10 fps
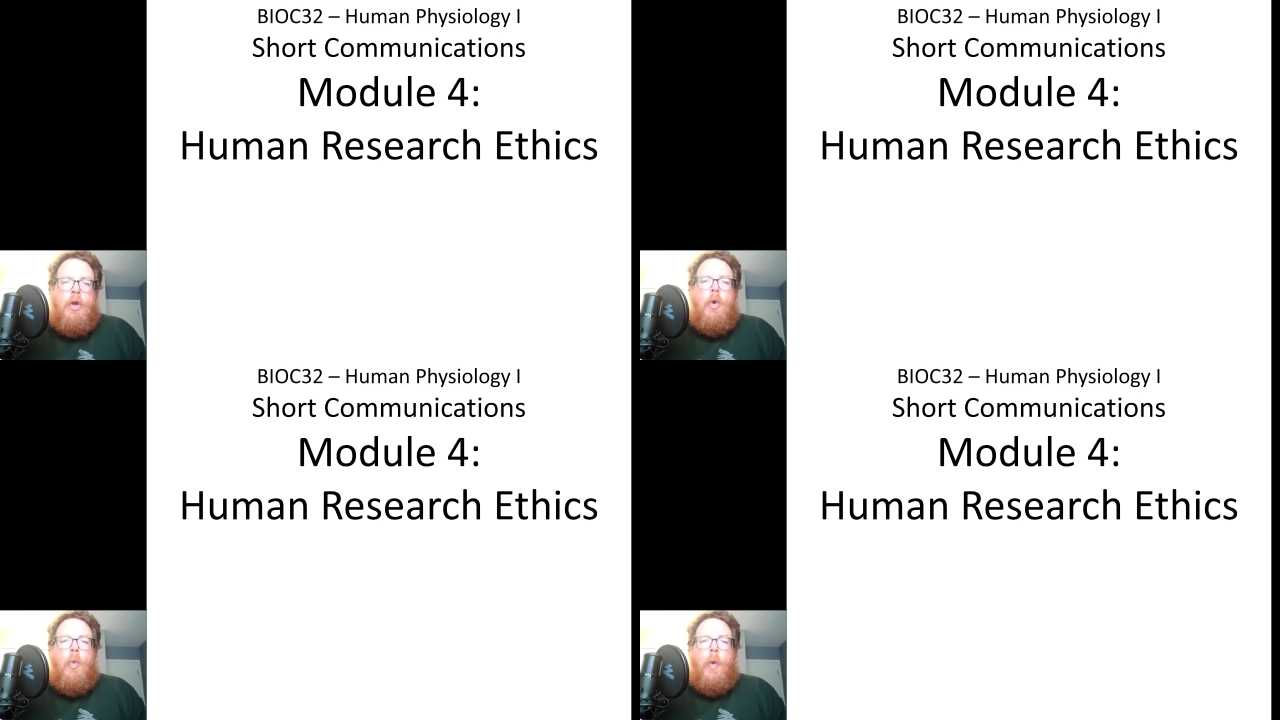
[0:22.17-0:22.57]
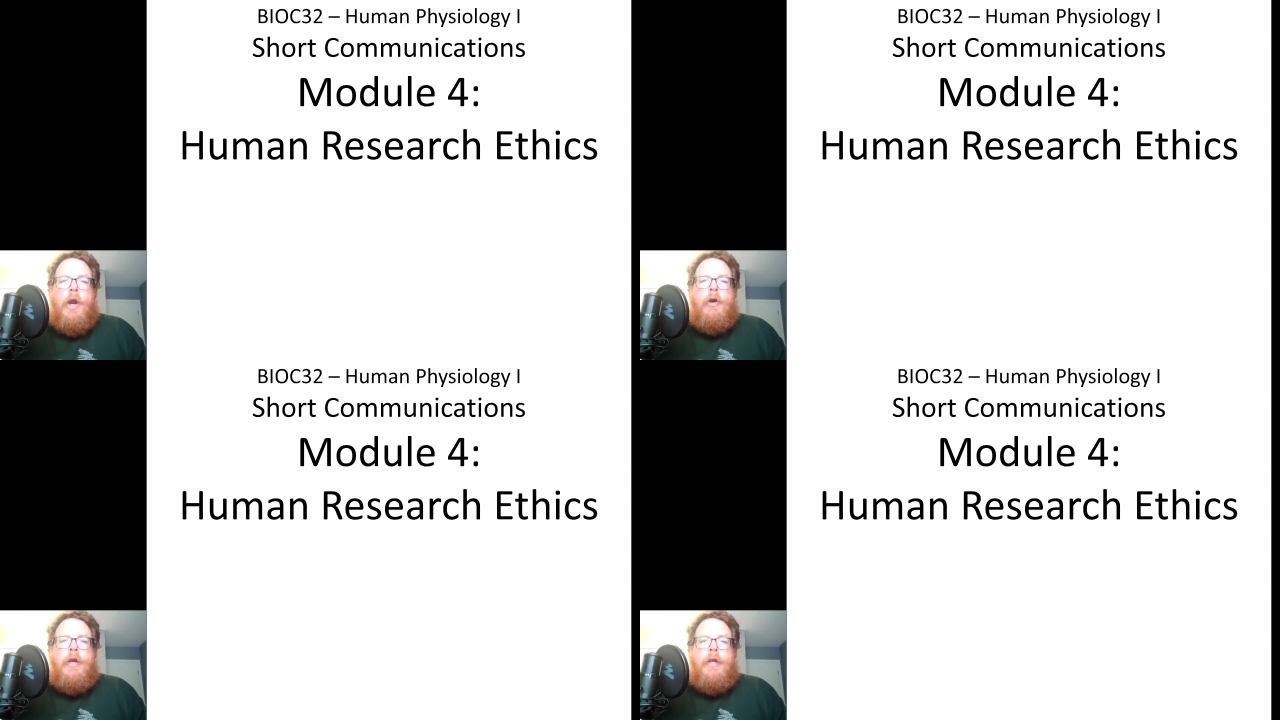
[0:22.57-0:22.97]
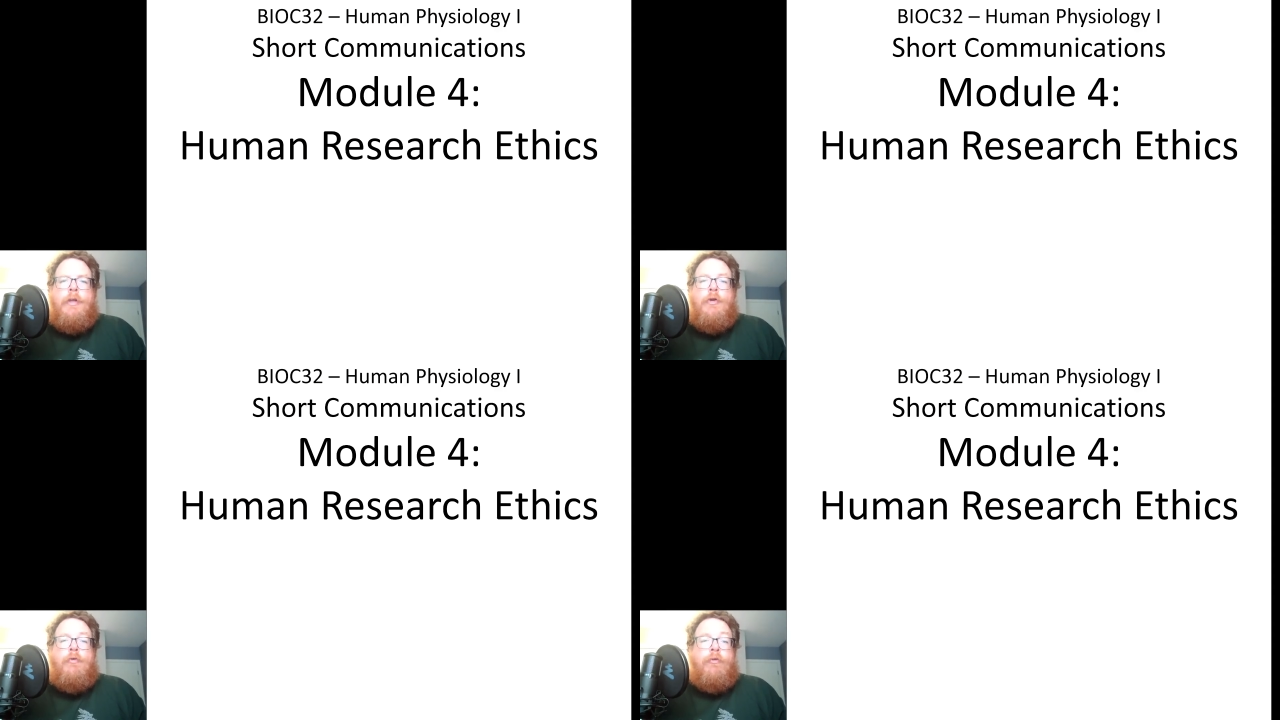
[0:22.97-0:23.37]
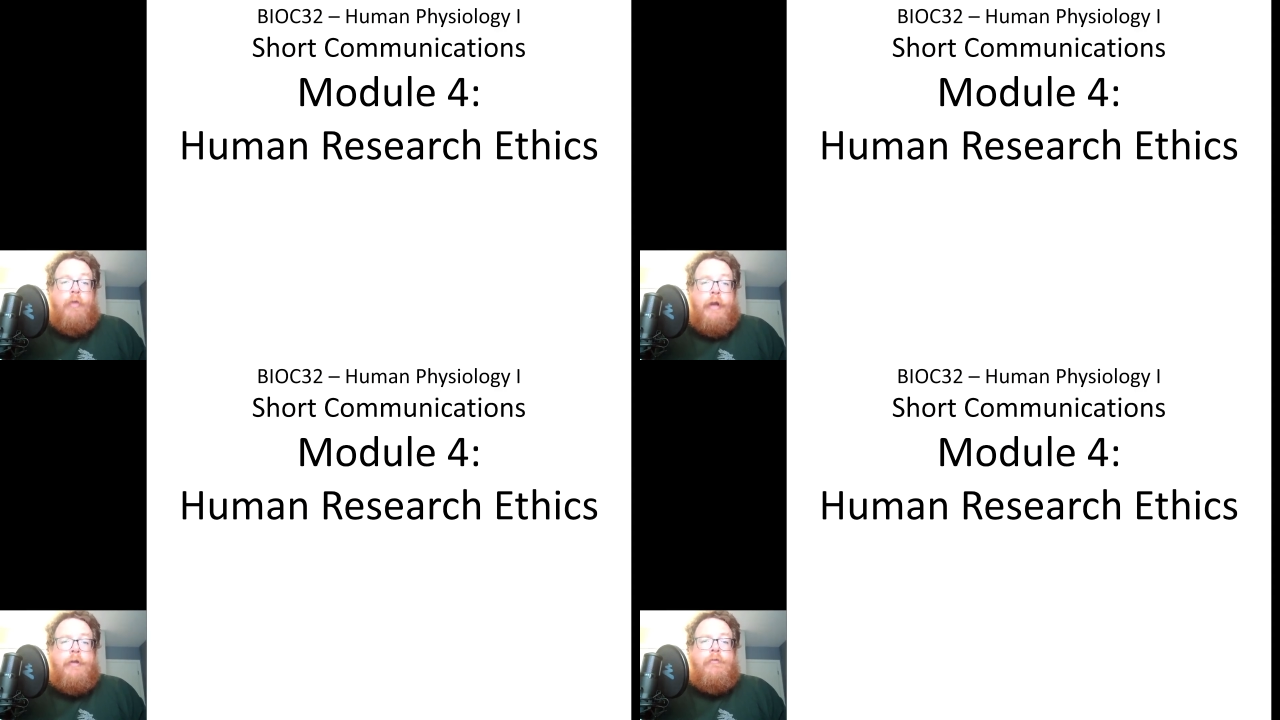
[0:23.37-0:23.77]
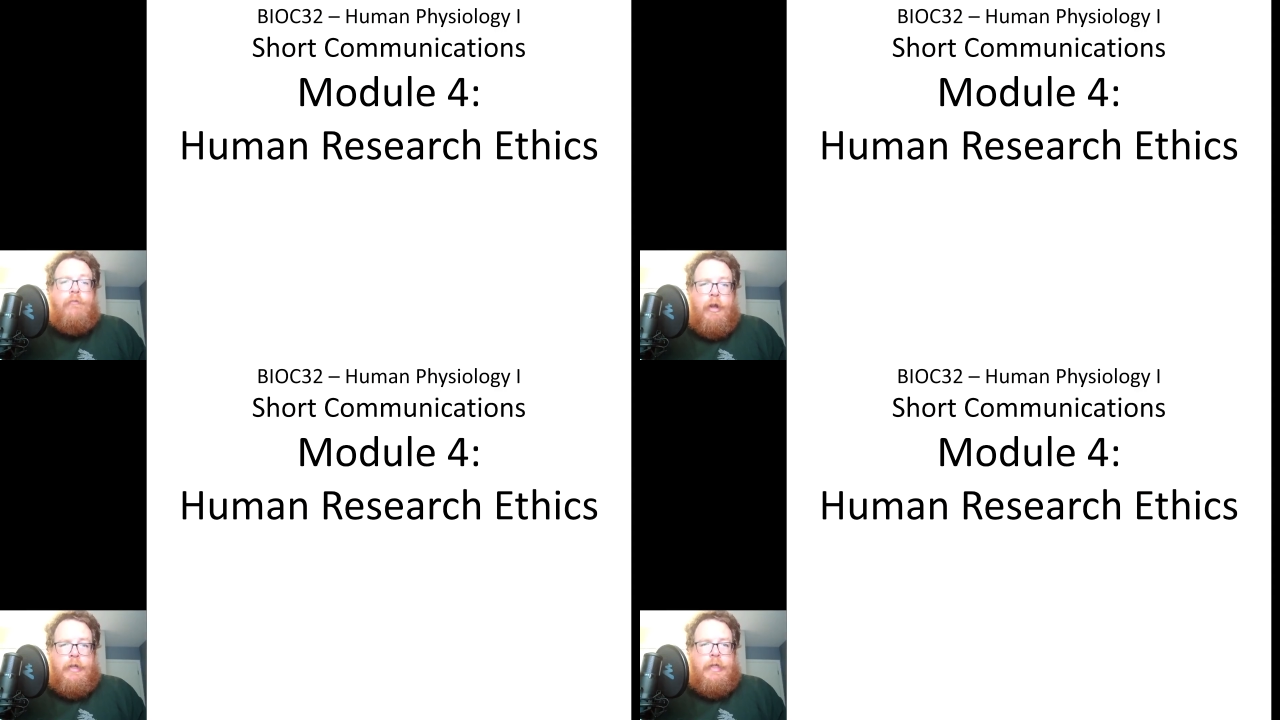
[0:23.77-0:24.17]
wherein you designed a
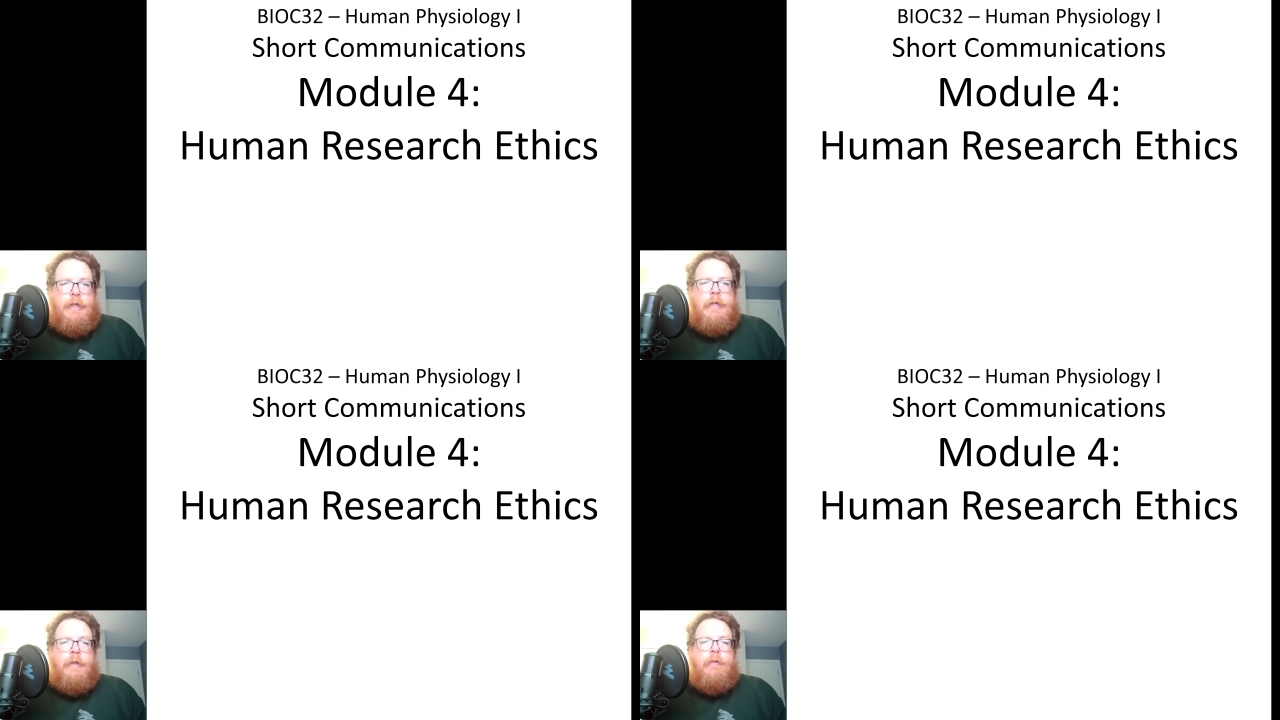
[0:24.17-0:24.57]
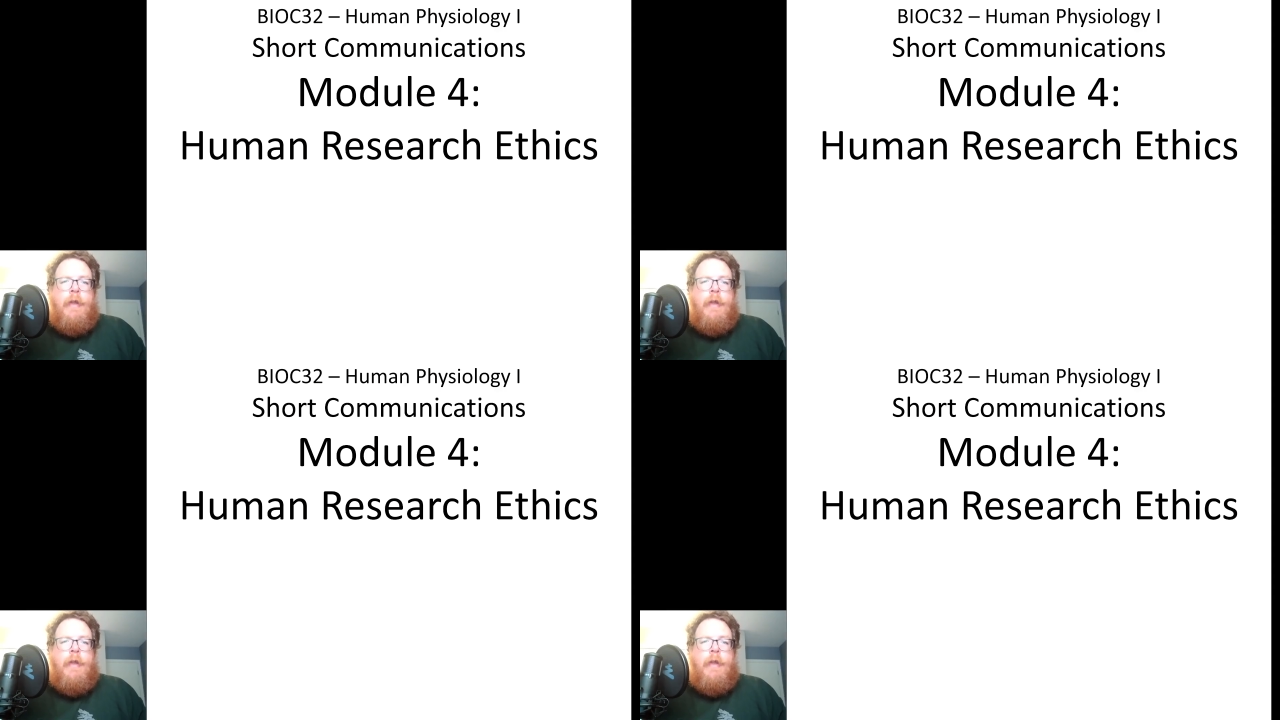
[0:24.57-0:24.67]
study